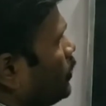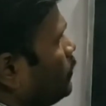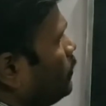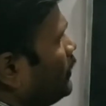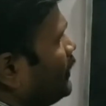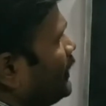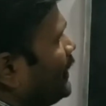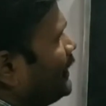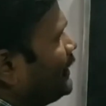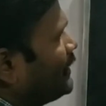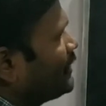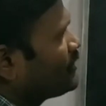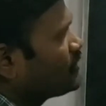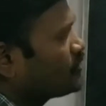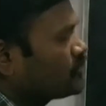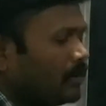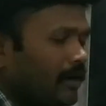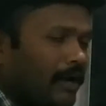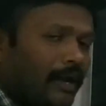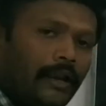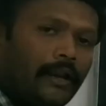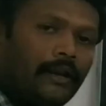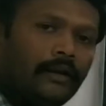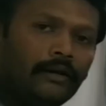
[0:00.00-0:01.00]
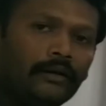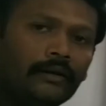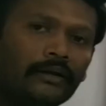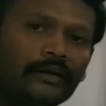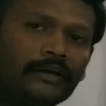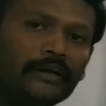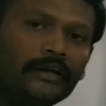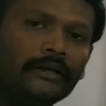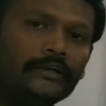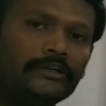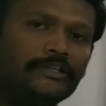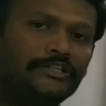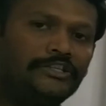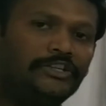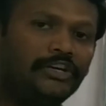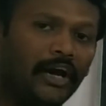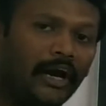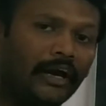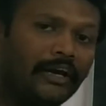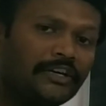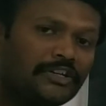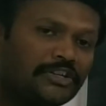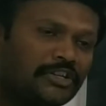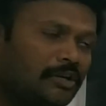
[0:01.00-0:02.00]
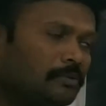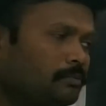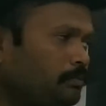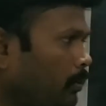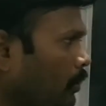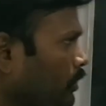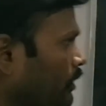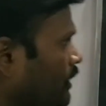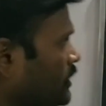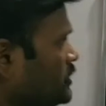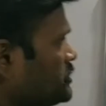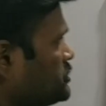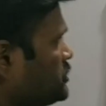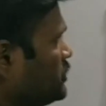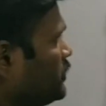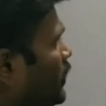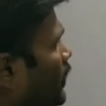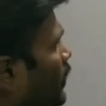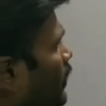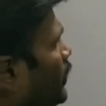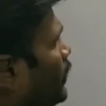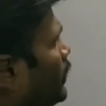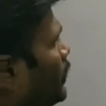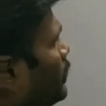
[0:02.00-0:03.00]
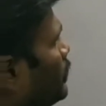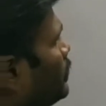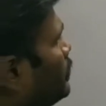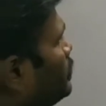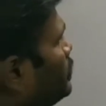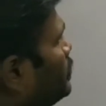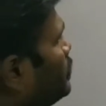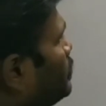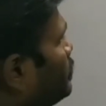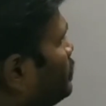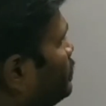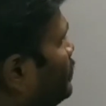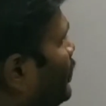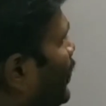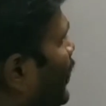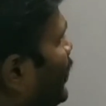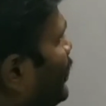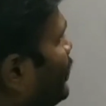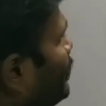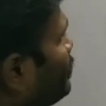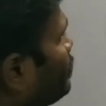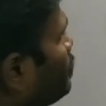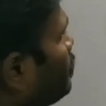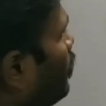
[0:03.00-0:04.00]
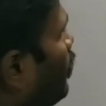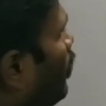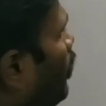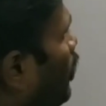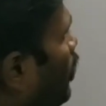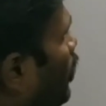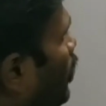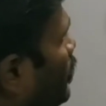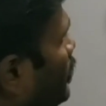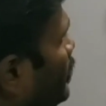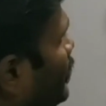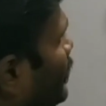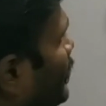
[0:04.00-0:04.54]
able to understand? Junction potential, that is called